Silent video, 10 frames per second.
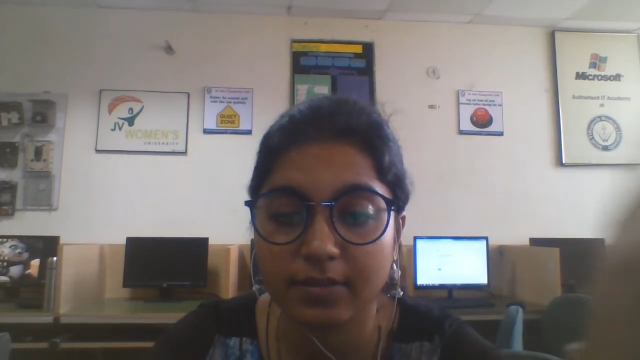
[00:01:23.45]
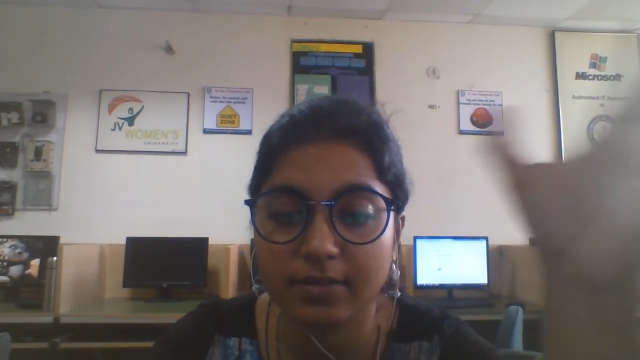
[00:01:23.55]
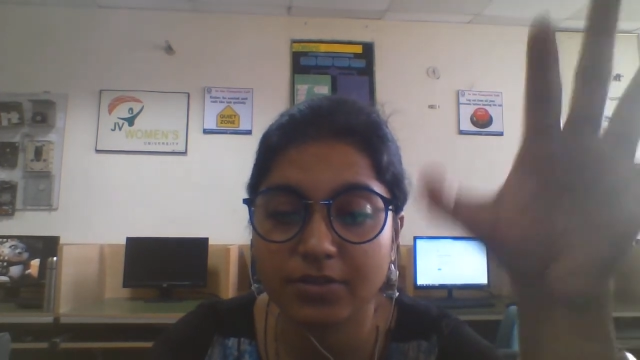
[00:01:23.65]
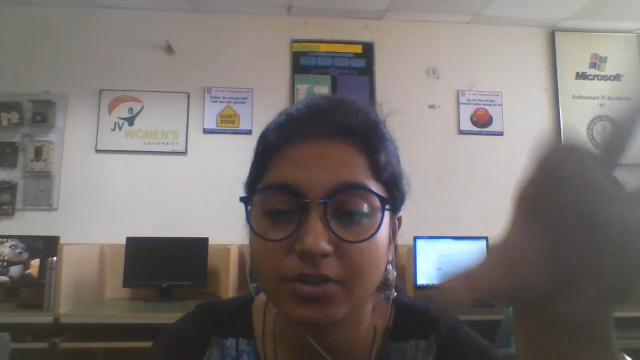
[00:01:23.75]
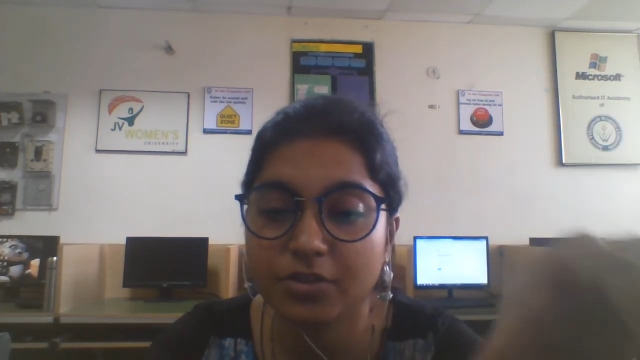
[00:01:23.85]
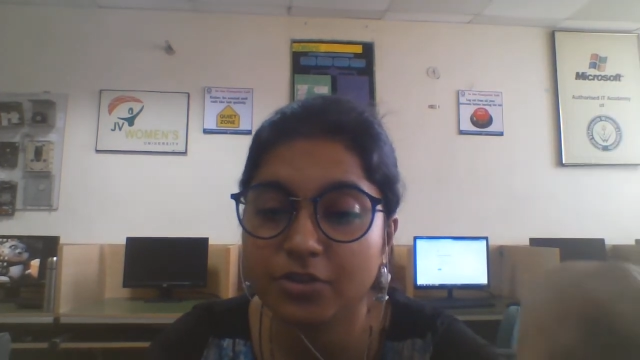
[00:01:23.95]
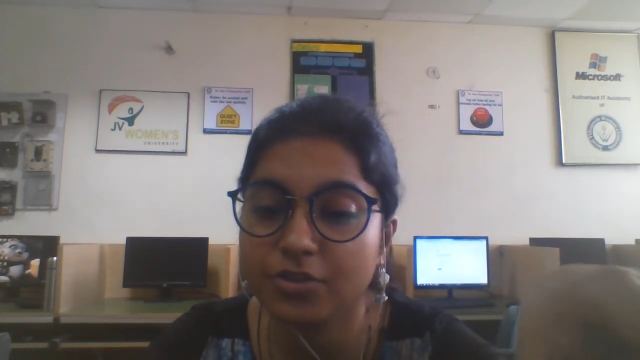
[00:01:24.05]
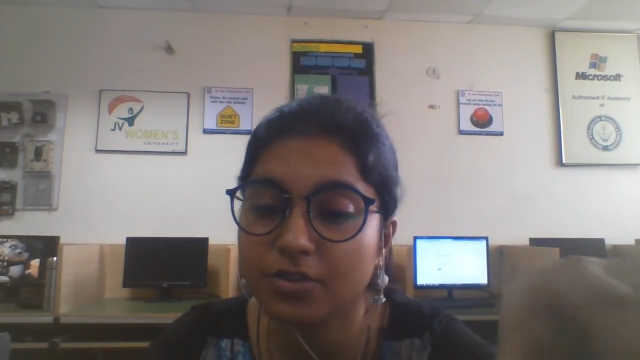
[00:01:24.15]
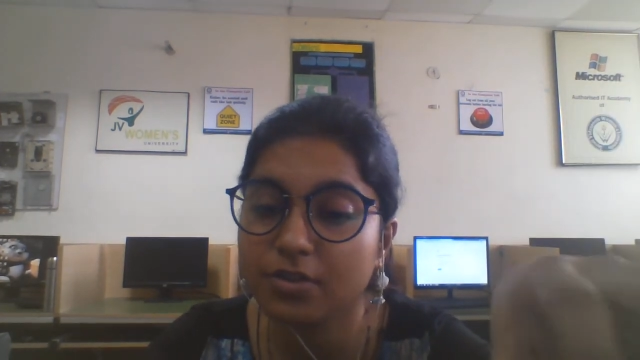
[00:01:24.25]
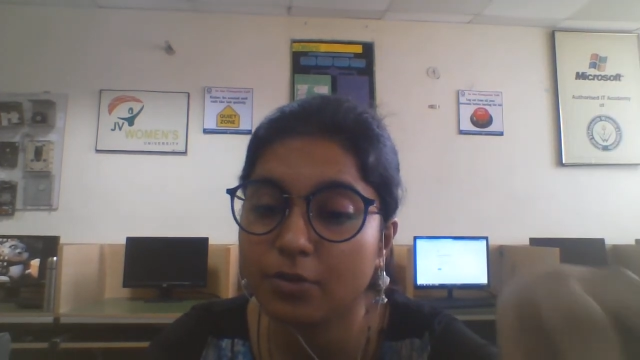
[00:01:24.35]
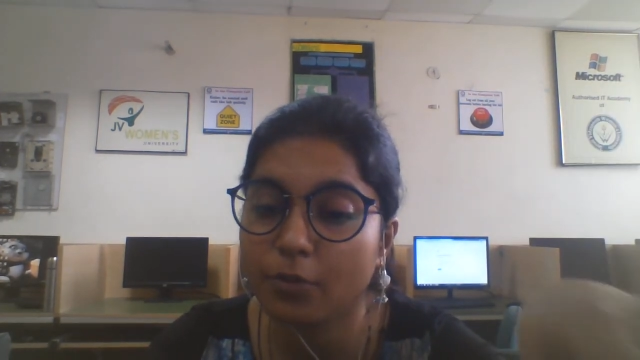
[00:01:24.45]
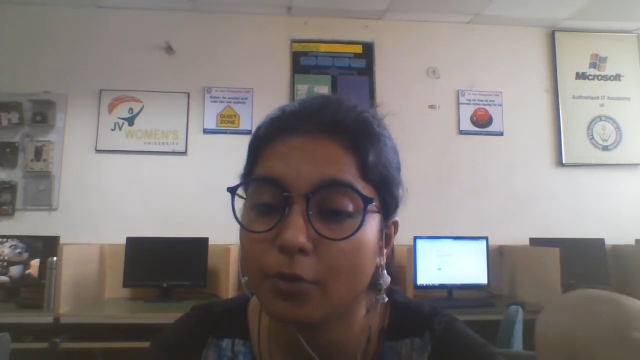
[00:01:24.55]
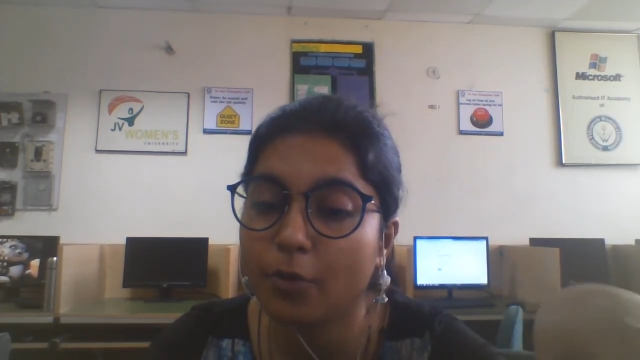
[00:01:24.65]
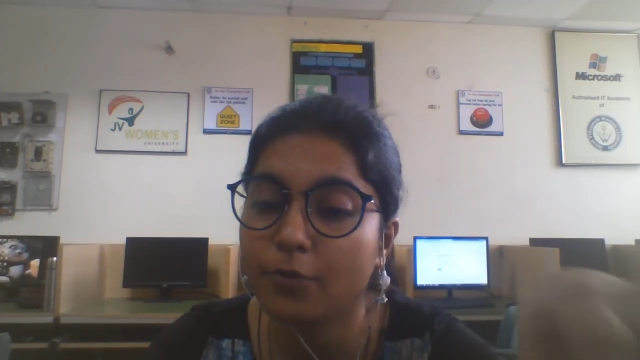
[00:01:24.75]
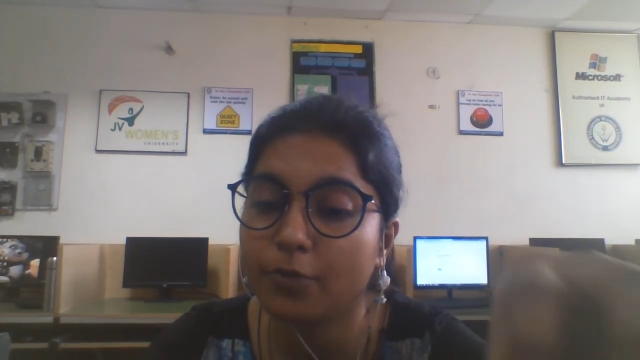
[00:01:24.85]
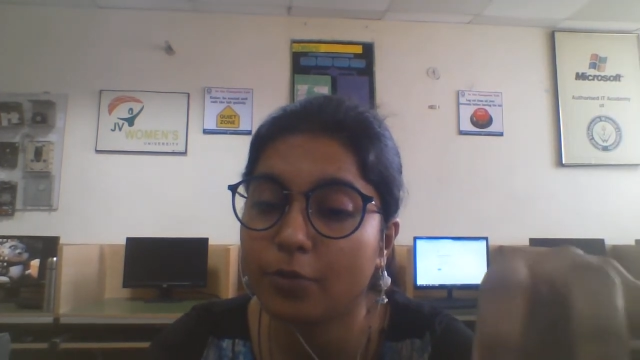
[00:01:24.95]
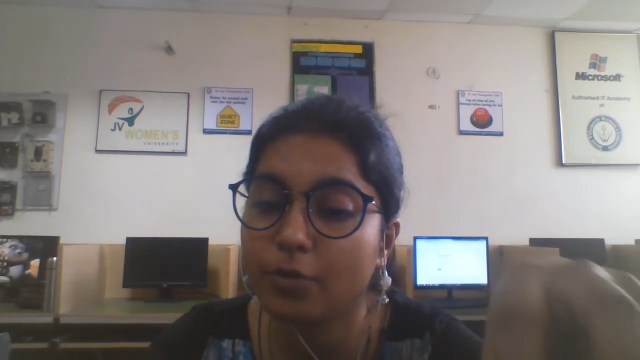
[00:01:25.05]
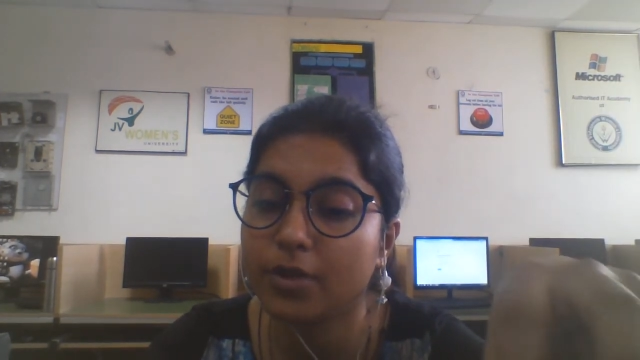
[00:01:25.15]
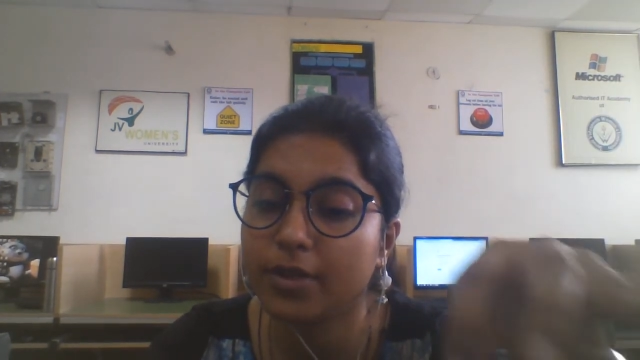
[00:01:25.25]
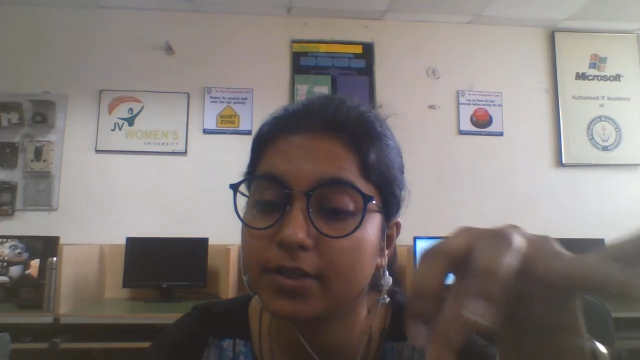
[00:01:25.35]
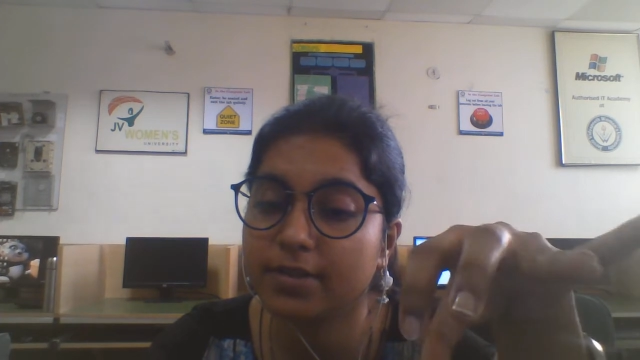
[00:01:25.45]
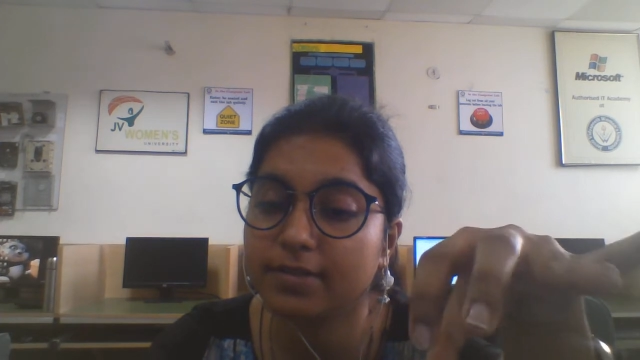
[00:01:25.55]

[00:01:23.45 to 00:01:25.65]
The junction of cornea and